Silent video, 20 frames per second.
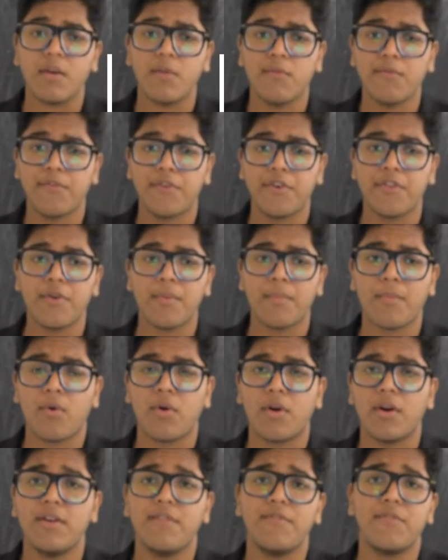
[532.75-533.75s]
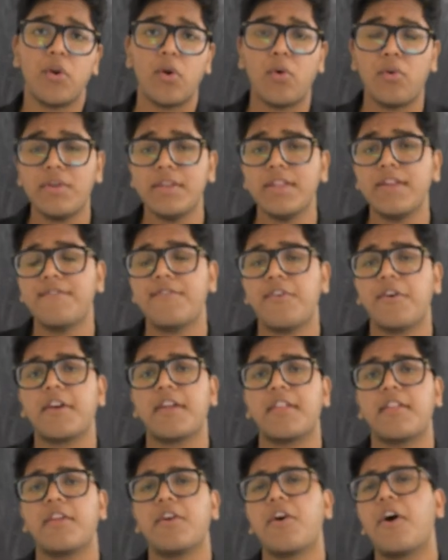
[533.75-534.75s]
Furthermore, we're only
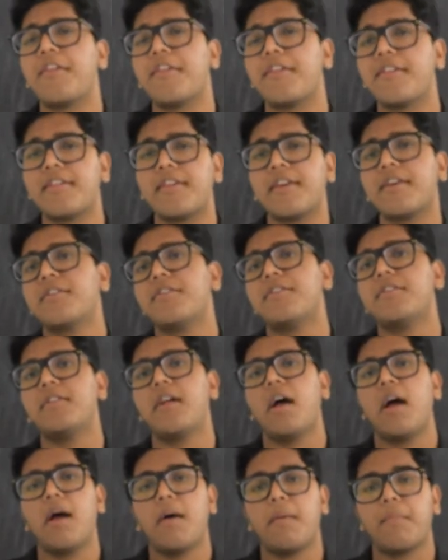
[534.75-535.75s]
focusing on a single